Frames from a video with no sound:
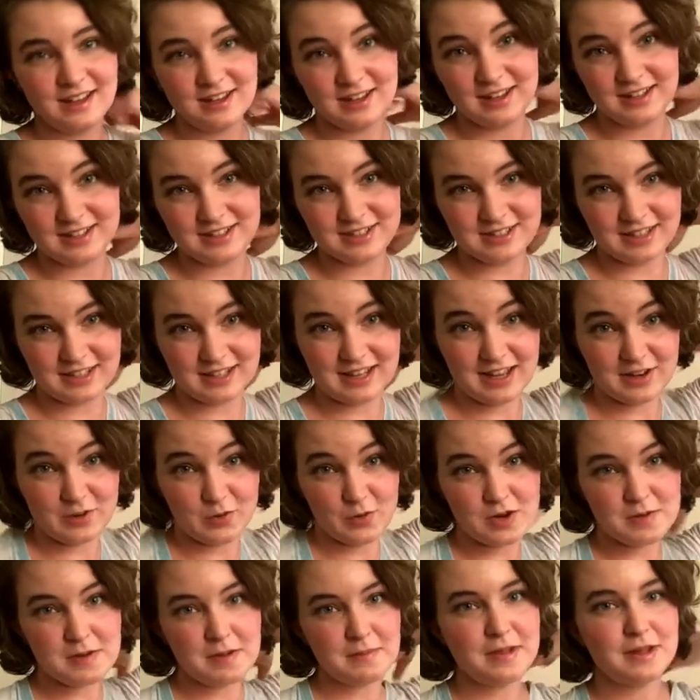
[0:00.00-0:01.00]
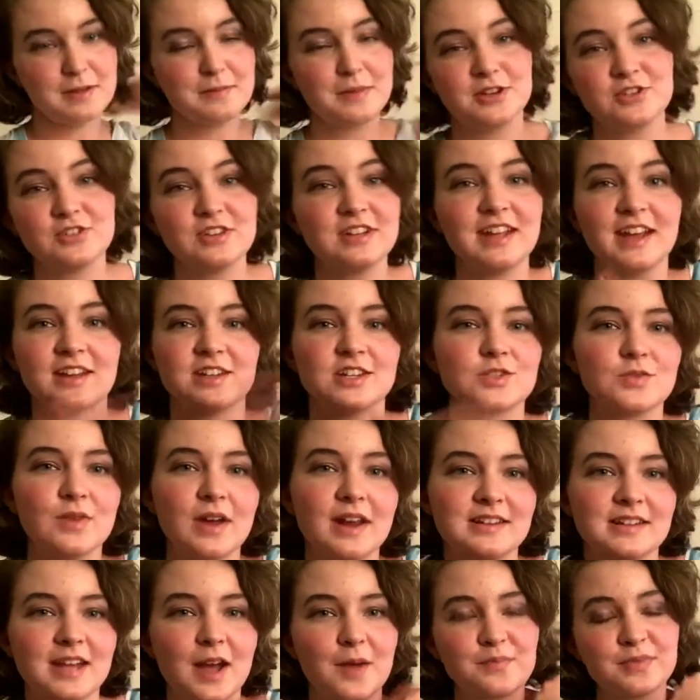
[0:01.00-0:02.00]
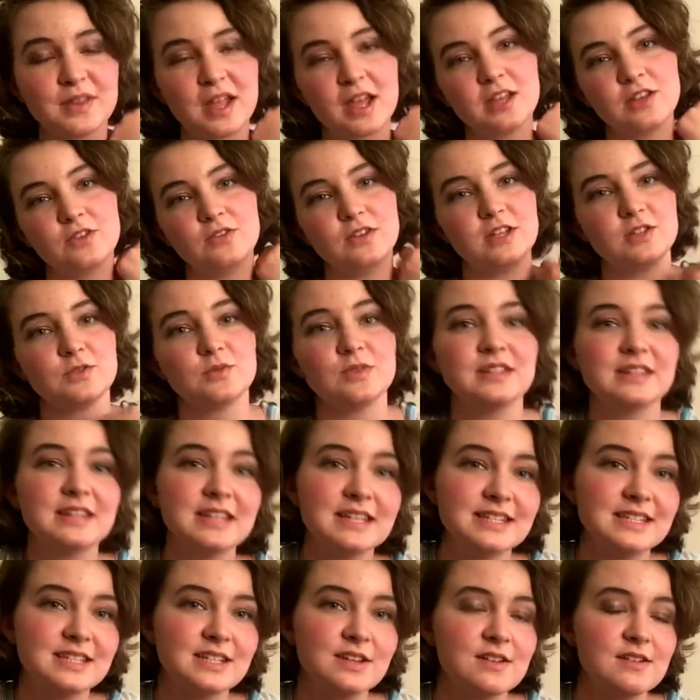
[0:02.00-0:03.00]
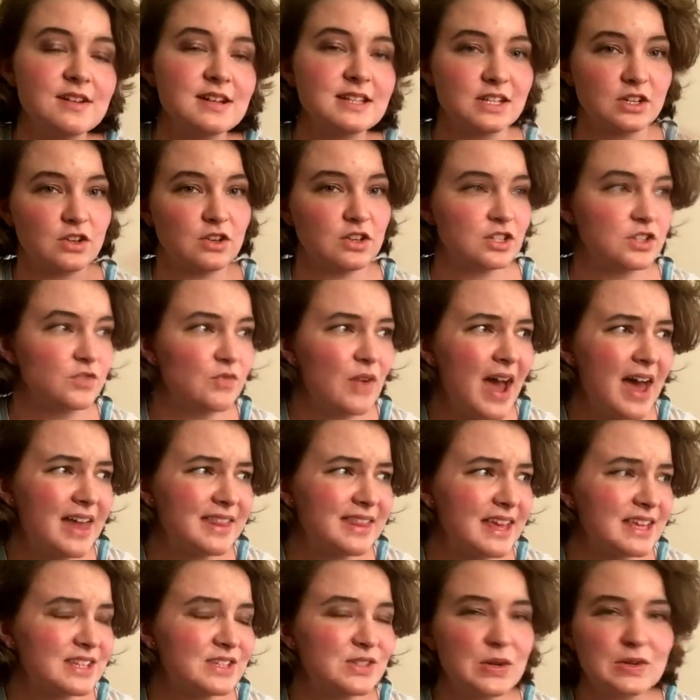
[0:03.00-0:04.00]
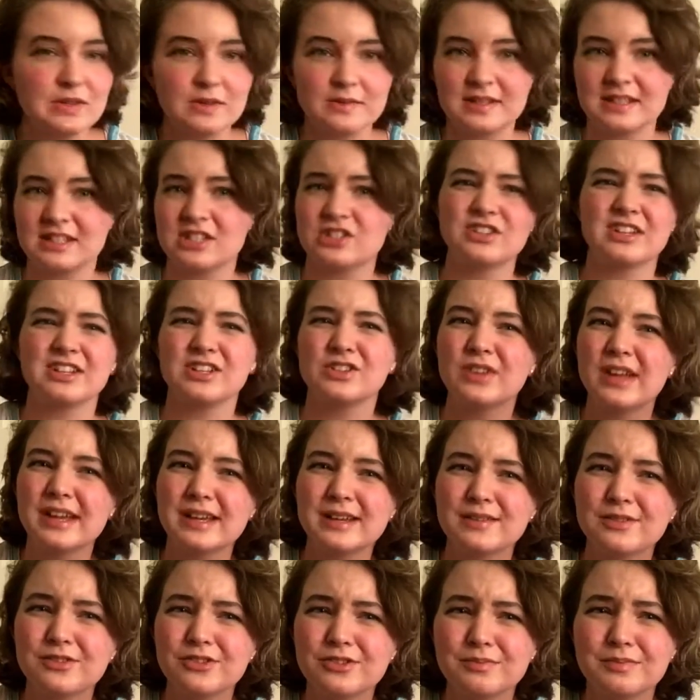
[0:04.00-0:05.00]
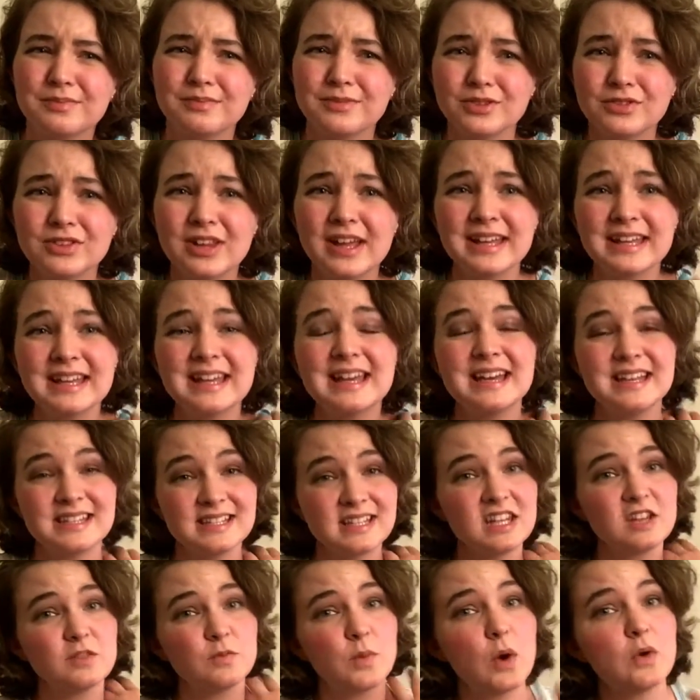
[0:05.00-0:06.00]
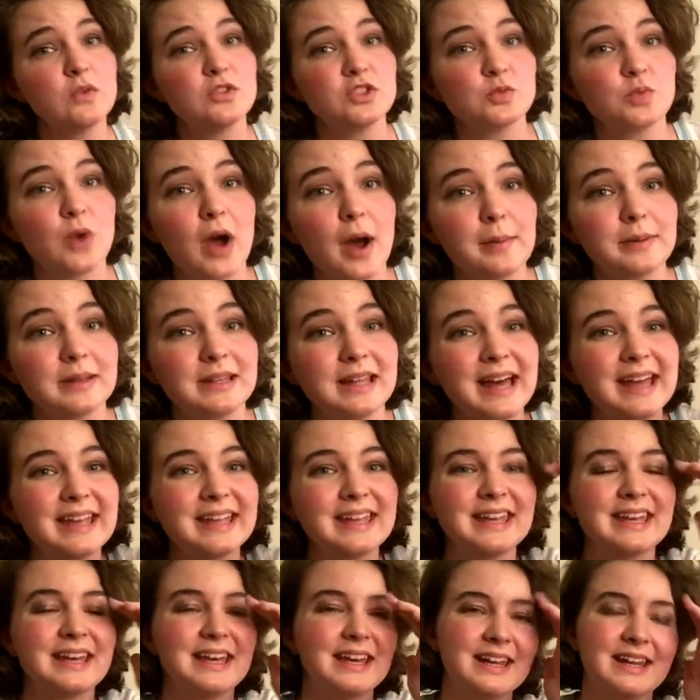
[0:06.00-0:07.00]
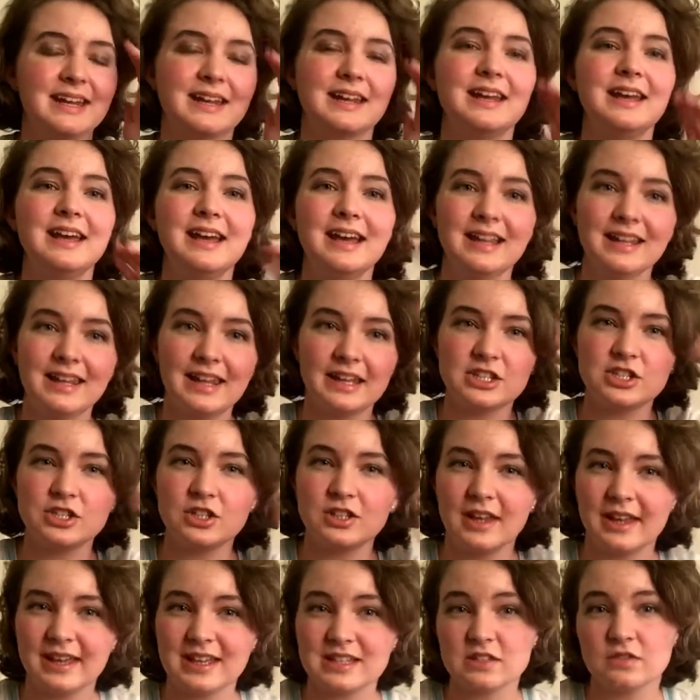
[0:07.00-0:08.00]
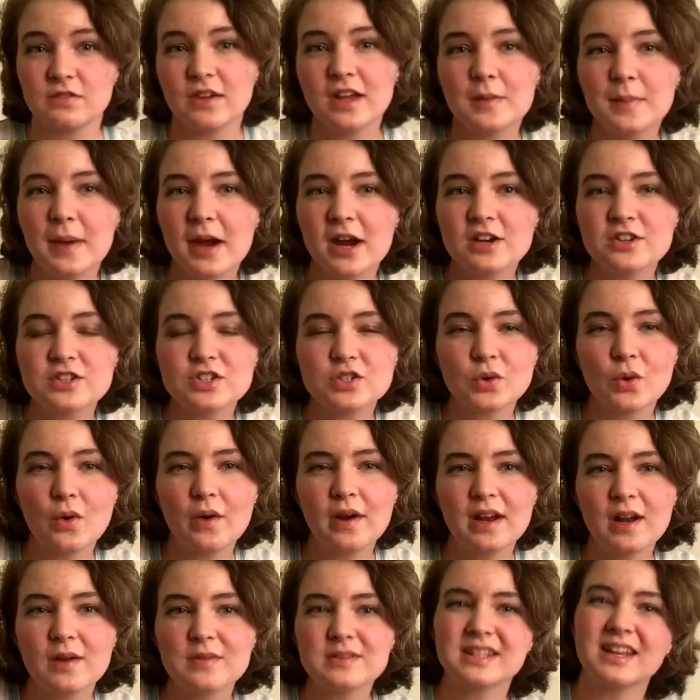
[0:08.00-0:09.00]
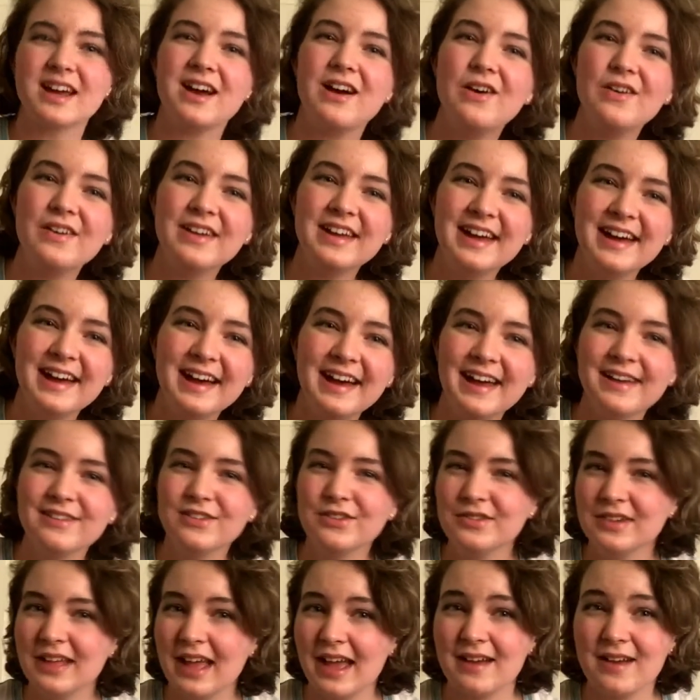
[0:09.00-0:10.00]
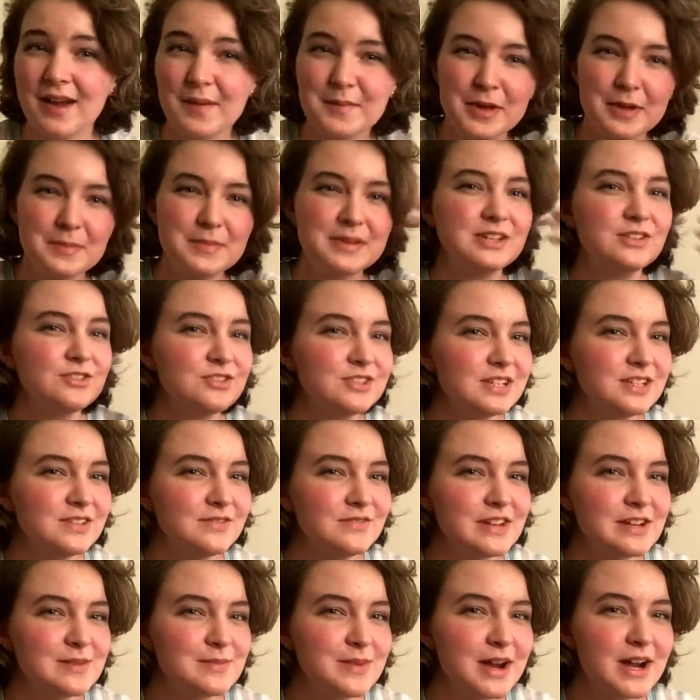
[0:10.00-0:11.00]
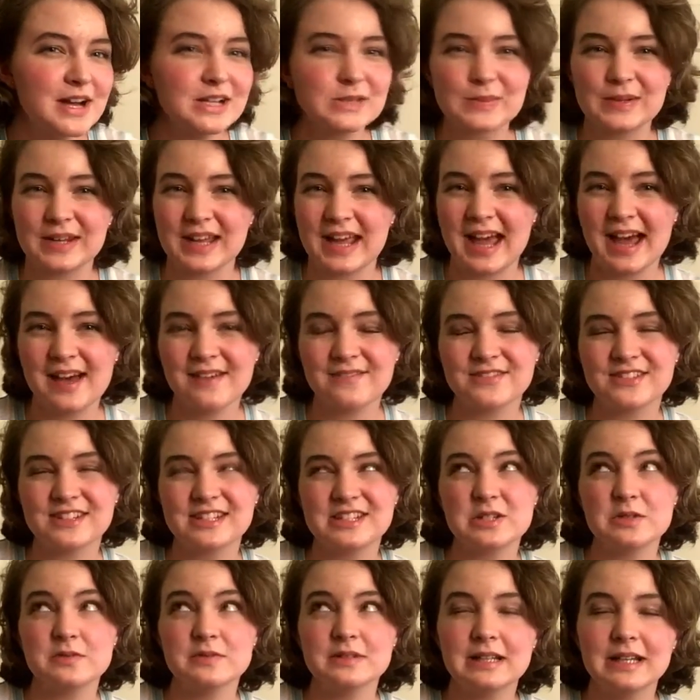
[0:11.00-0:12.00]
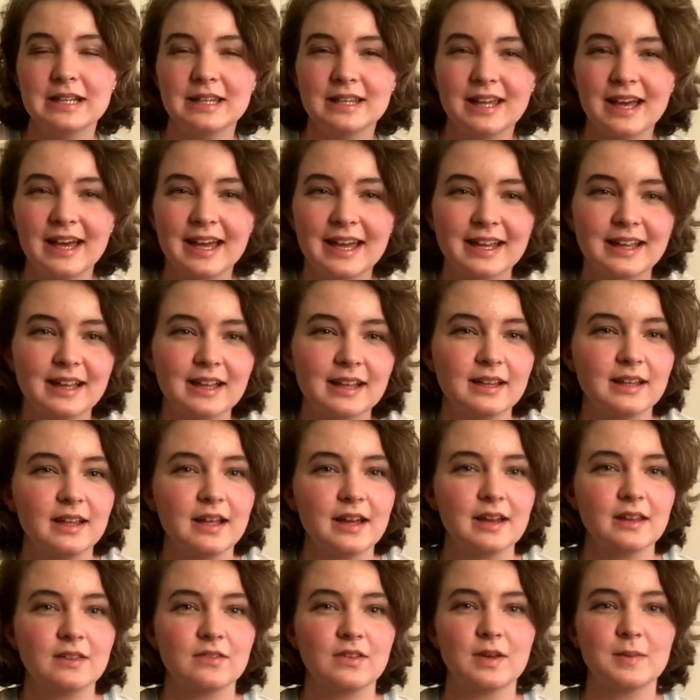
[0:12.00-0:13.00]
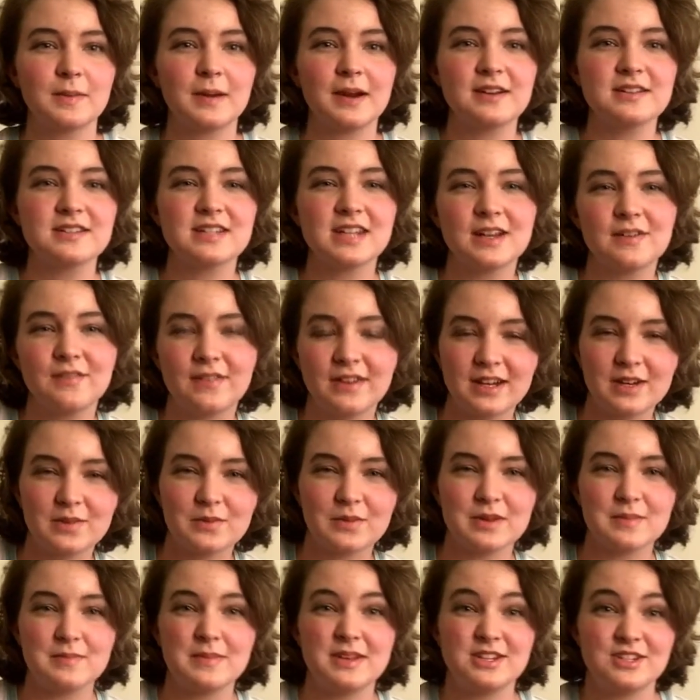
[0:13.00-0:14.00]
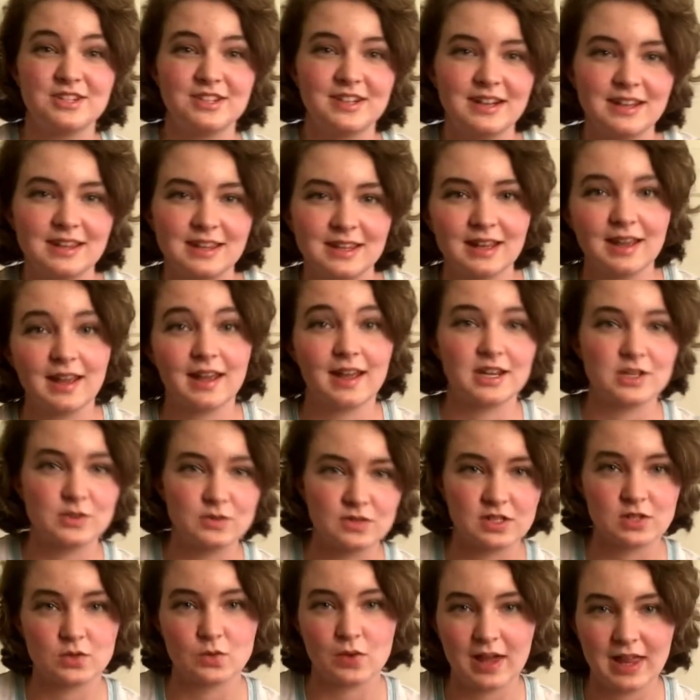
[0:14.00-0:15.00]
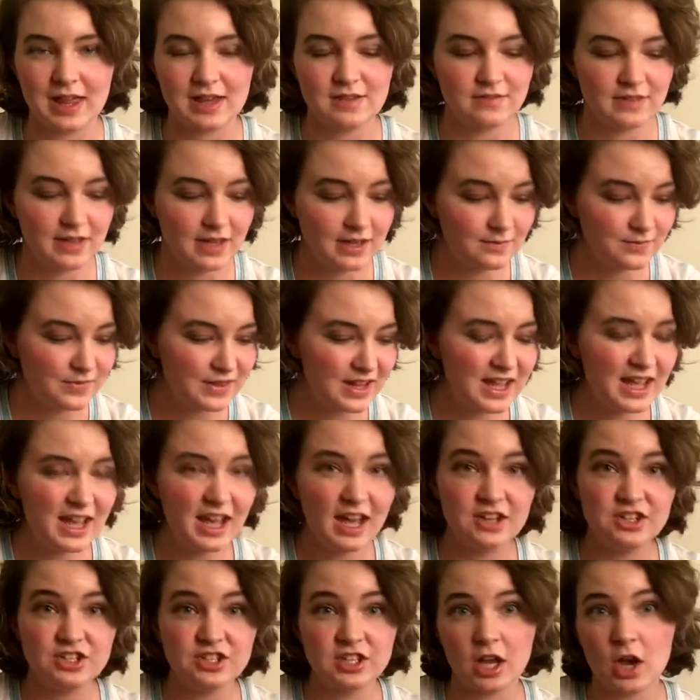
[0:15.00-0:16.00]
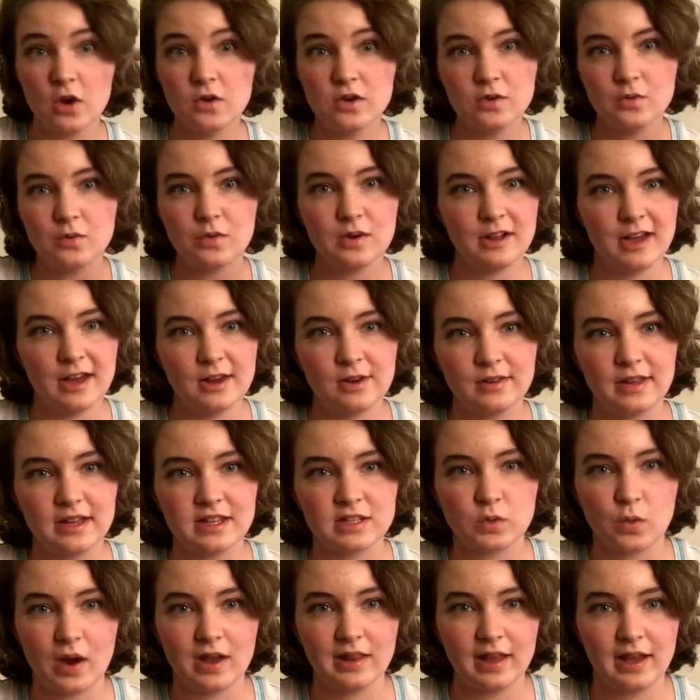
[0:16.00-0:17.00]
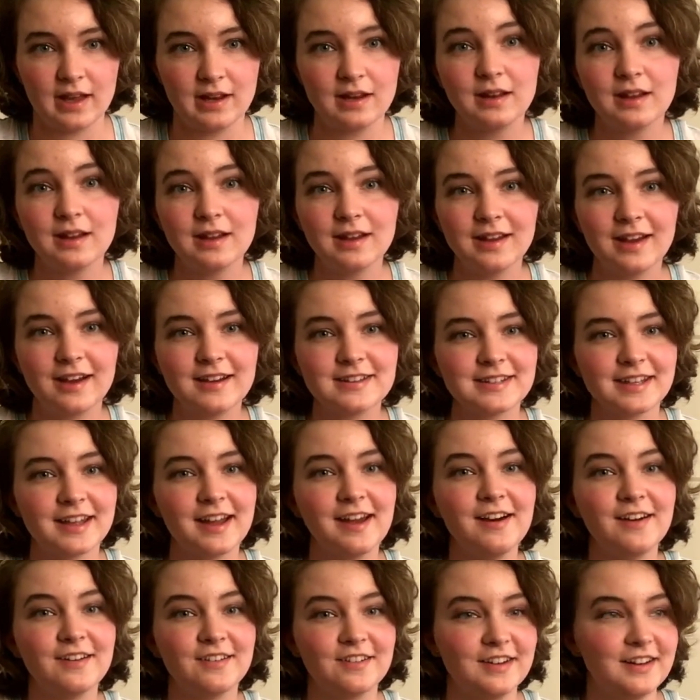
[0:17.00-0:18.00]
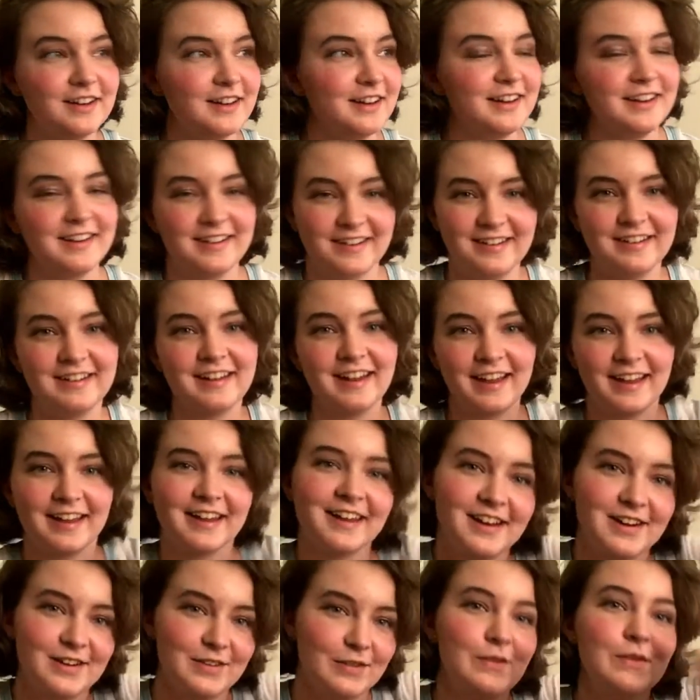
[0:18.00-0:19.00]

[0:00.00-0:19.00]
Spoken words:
And she's like, yeah, don't worry about making my drink yet. Just write it down. You need to read this series and you need to write that series. I was like, if you like City of Bones, you'd probably like it. And like it's a vampire story. And I was like, oh yeah, I'm interested in vampires, but I don't really like a lot of the vampire stuff. I didn't want to mention anything because she's a Twilight fan. And she's like, oh, don't worry, I don't like Twilight. I was like, oh, okay.